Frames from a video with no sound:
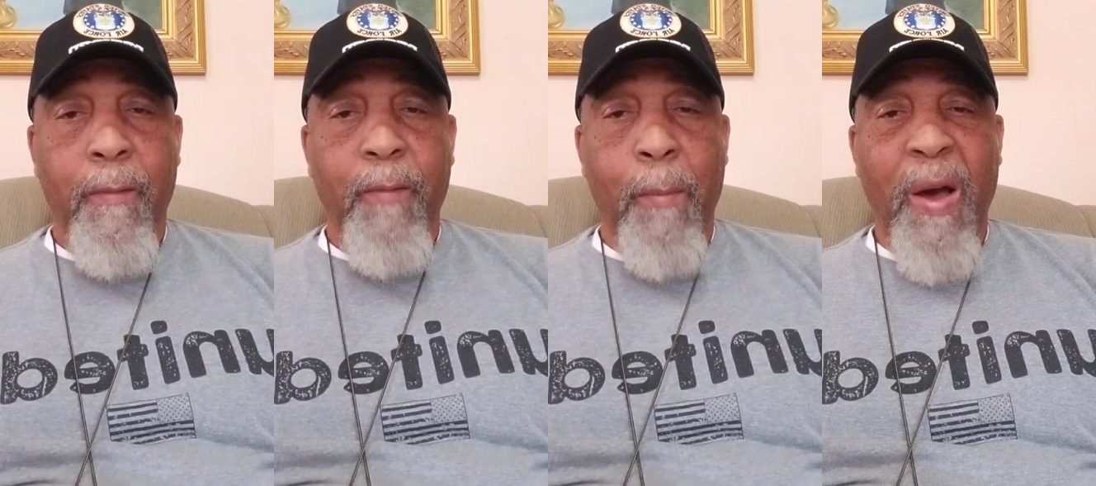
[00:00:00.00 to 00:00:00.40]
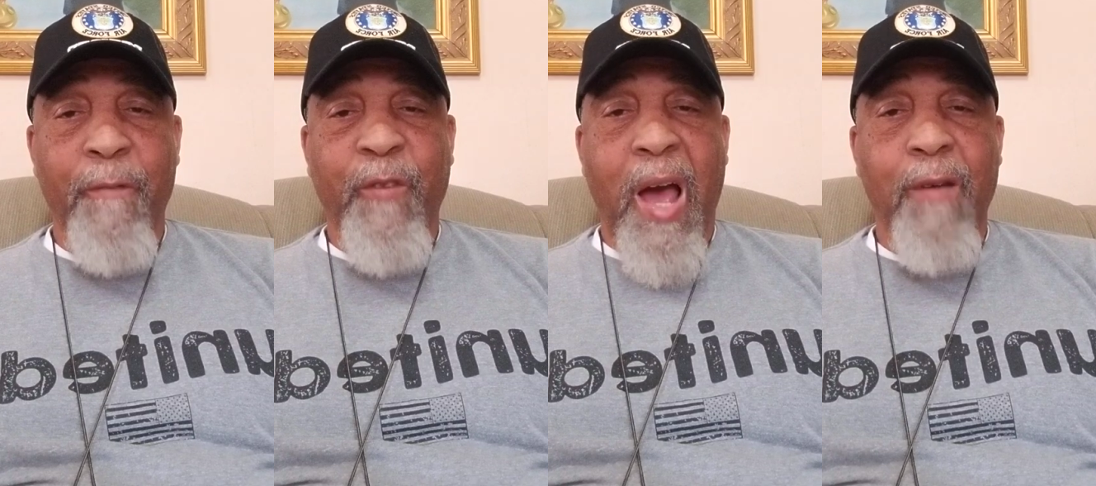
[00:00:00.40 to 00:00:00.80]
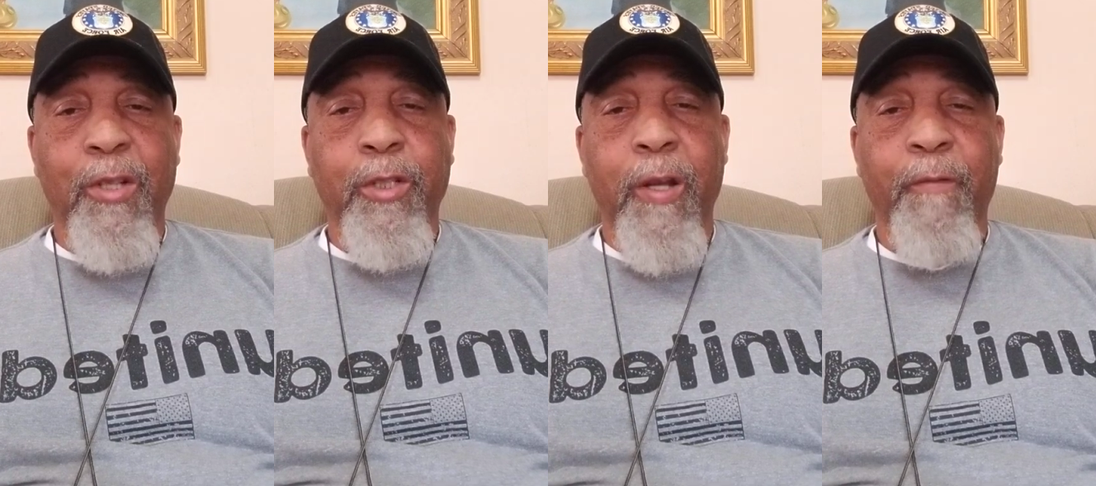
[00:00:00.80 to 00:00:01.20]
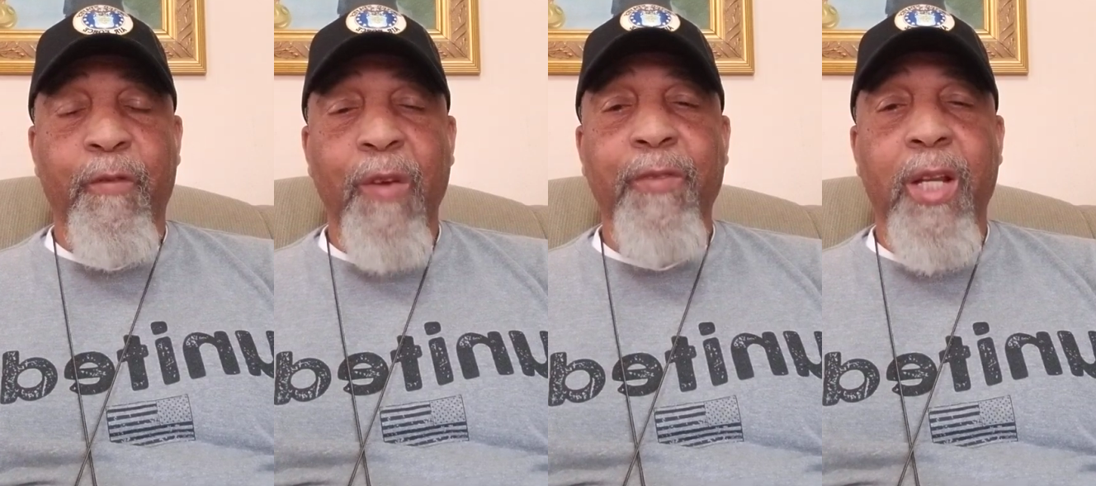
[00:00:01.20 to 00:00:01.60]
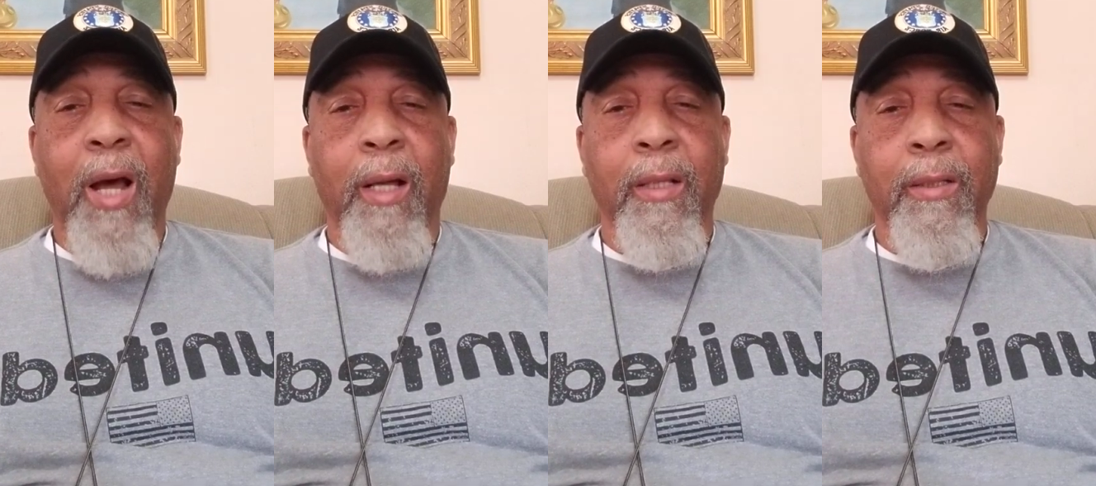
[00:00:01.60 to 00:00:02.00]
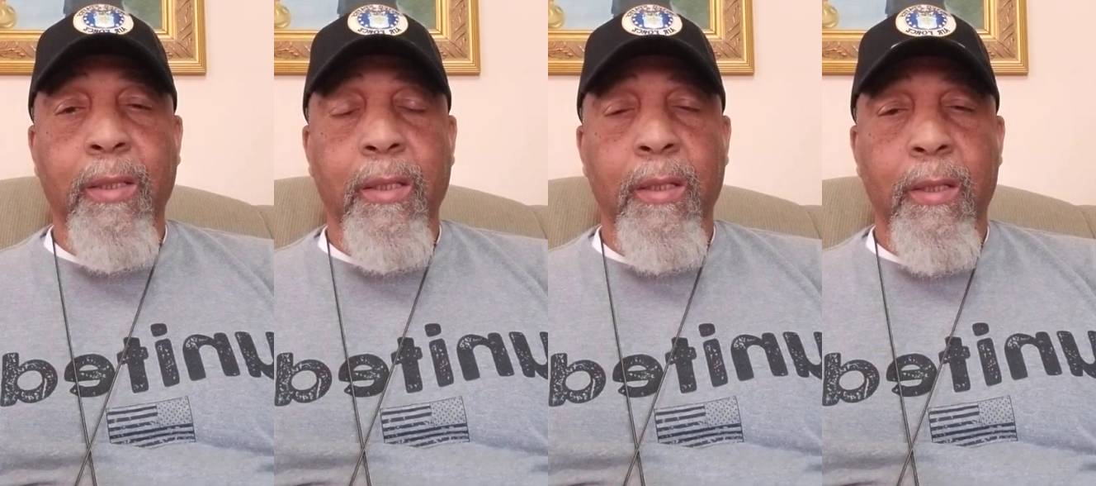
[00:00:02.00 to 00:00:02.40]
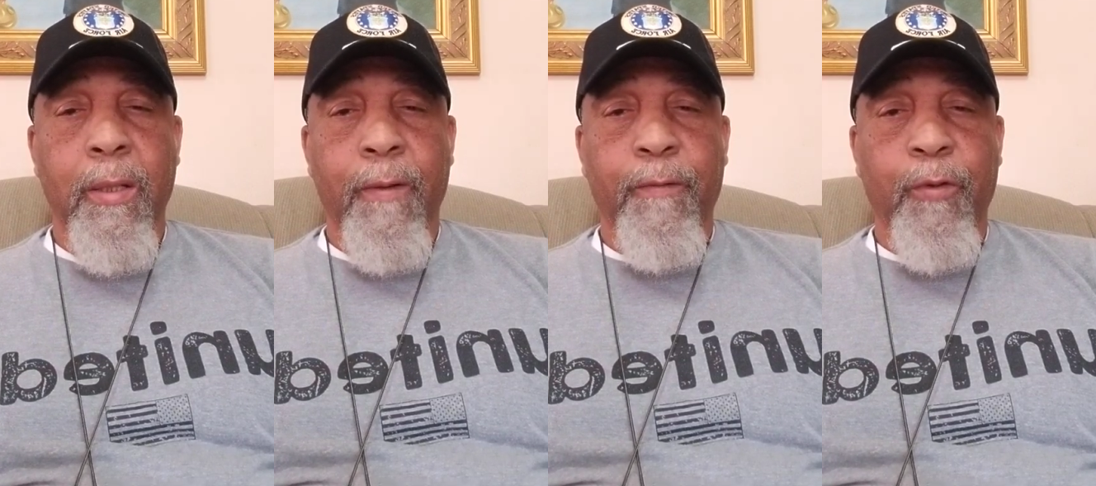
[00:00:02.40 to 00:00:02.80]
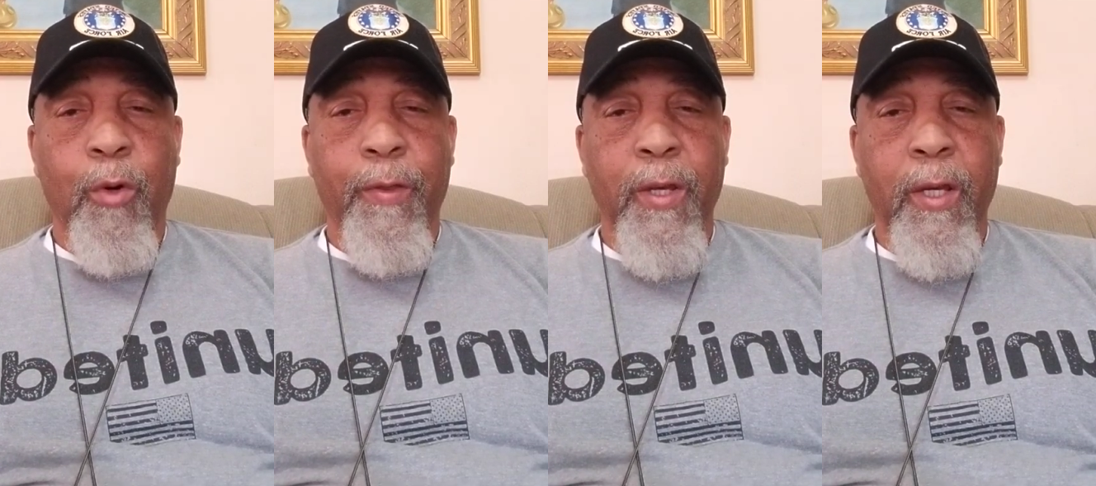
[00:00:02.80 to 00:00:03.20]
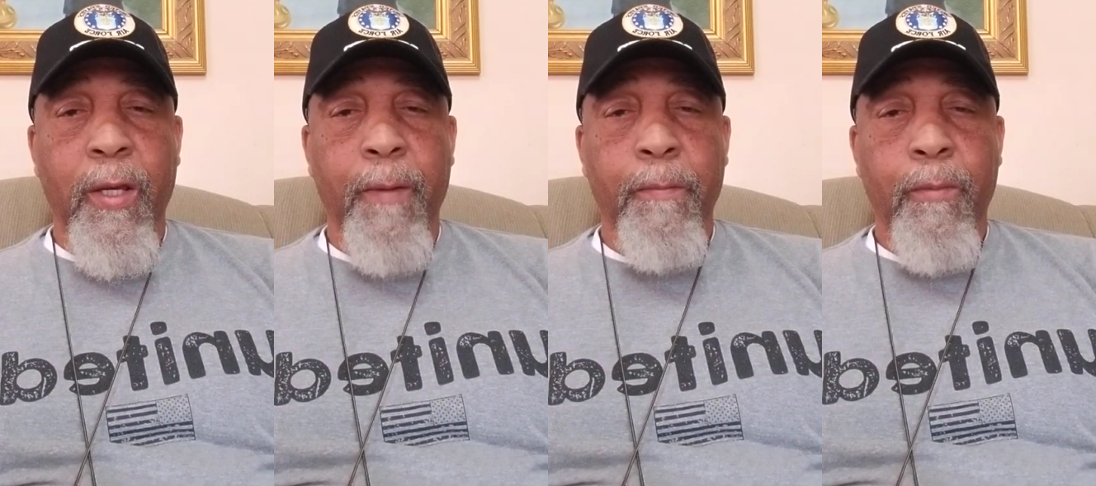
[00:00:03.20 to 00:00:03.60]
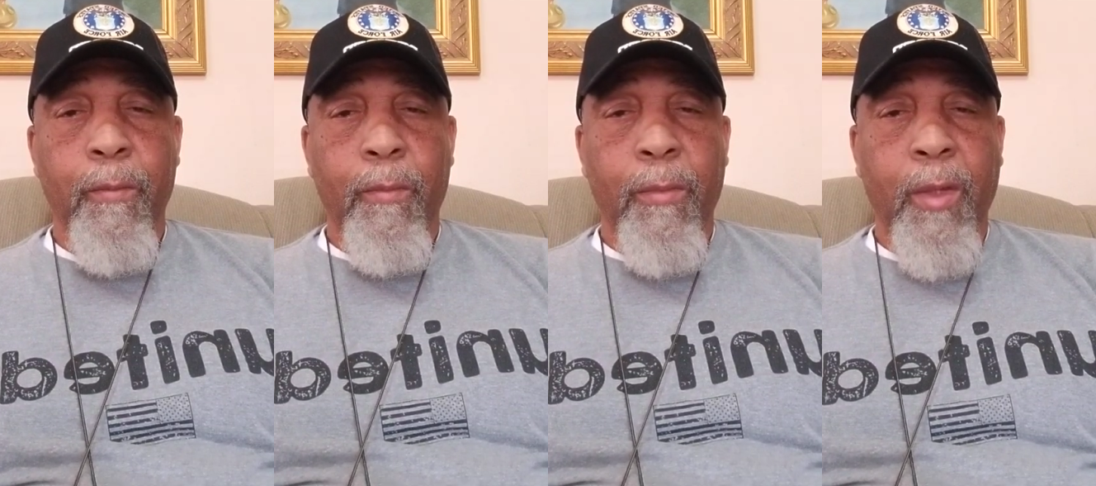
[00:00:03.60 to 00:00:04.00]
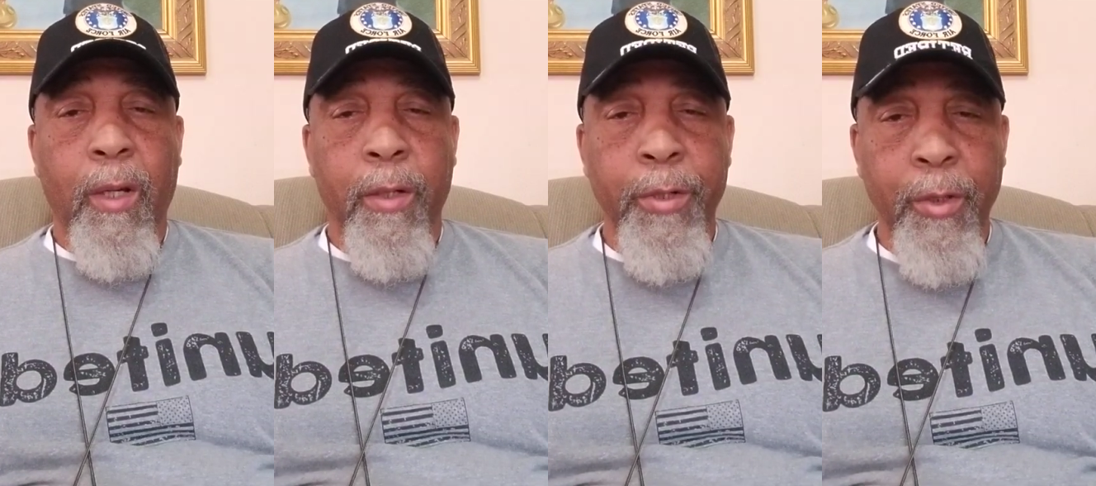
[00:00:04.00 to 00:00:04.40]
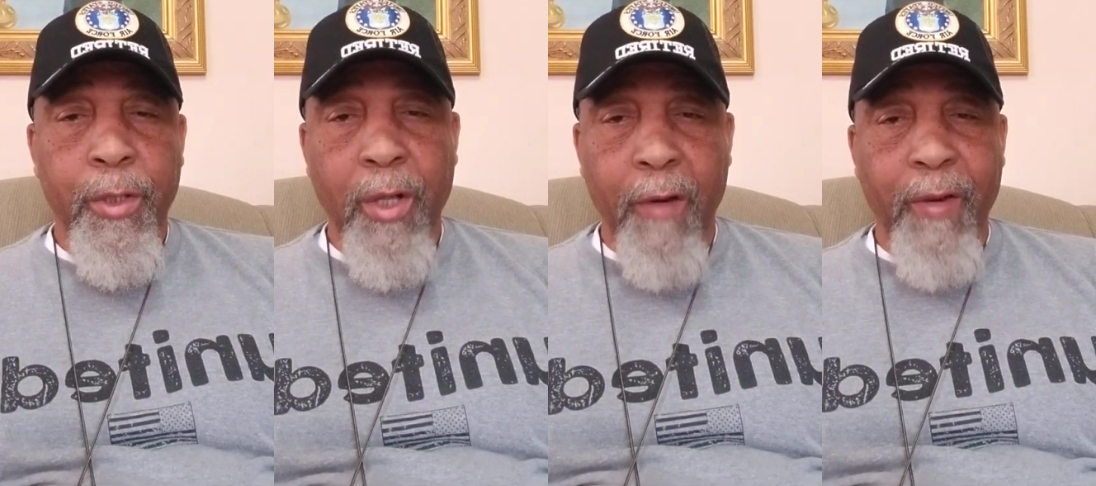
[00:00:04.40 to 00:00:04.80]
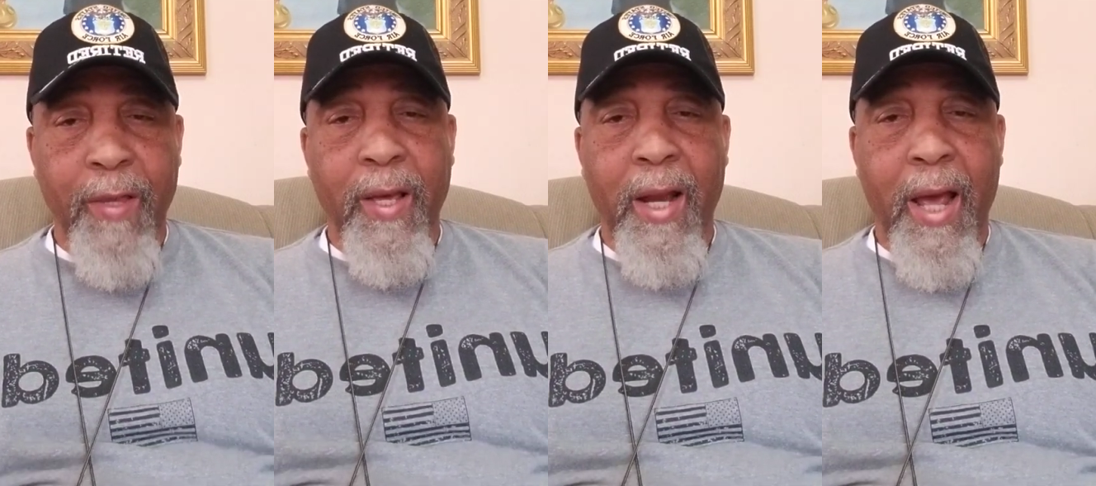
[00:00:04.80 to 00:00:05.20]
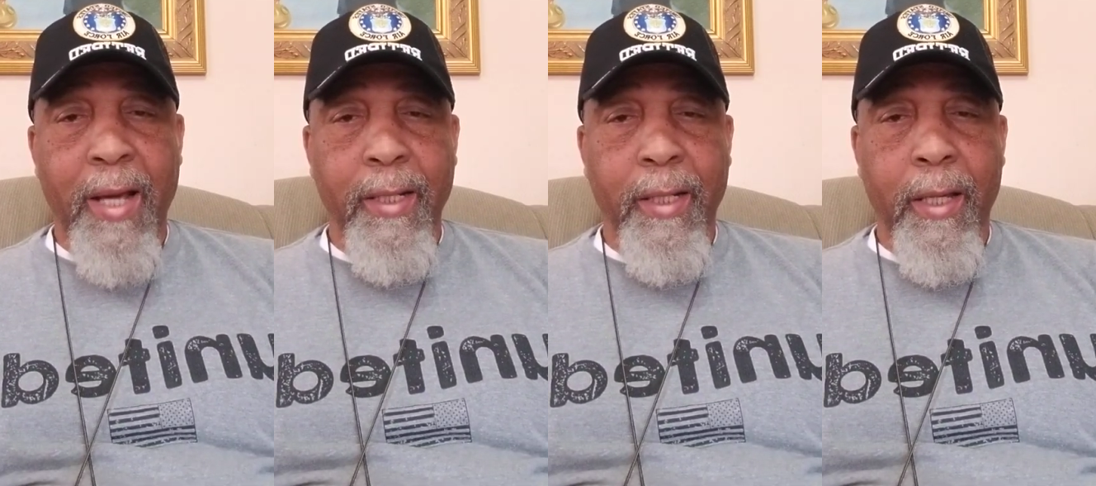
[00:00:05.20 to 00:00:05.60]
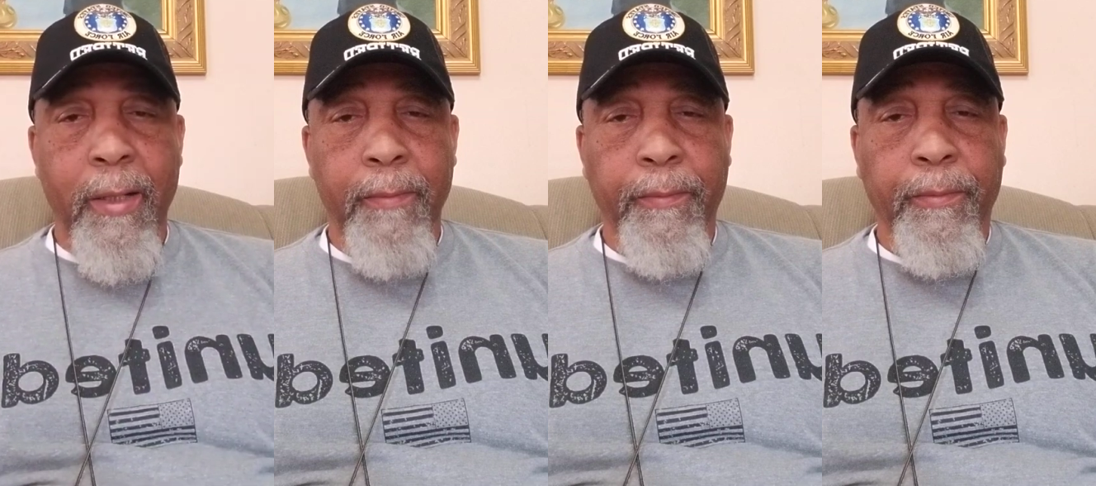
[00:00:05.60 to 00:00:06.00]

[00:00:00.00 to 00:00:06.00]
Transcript: about $550 for the new survey that I had to get.